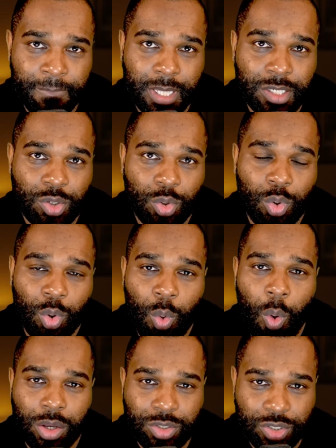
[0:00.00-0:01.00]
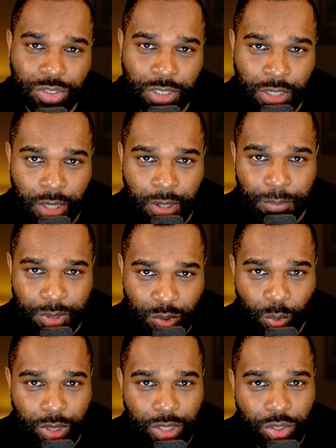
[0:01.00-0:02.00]
Is it all quashed
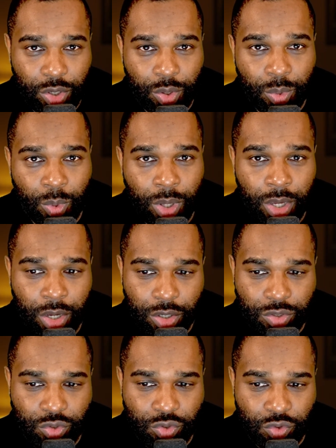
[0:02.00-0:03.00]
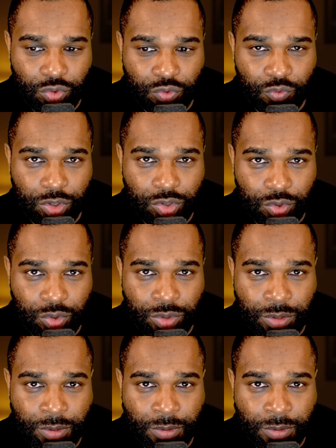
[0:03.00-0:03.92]
between you and George Russell?